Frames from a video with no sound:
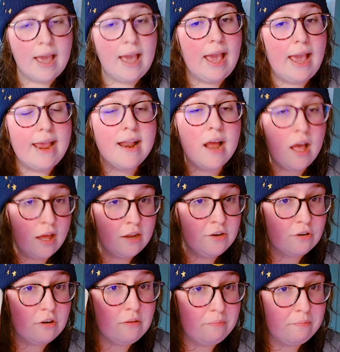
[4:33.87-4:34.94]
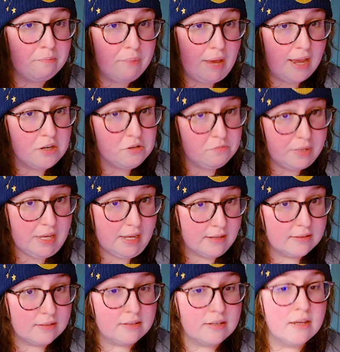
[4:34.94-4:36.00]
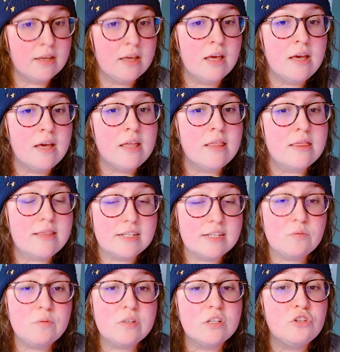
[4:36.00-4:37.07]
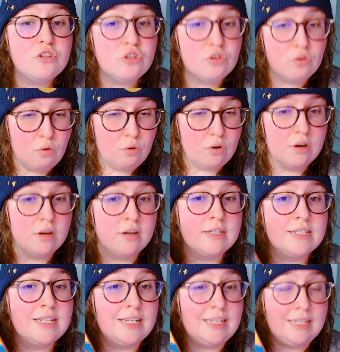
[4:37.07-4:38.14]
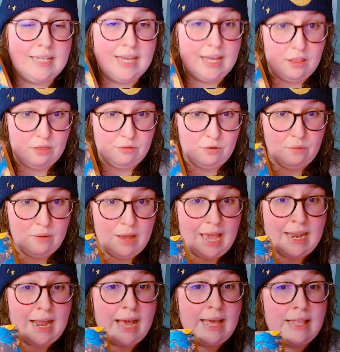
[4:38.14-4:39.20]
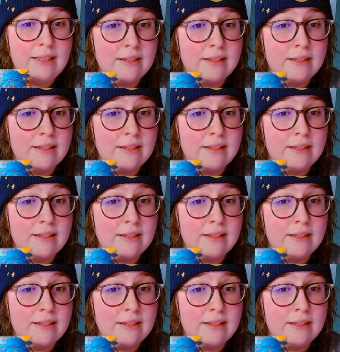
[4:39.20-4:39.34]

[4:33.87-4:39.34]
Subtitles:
800-page beast, this was a chore to get through. And I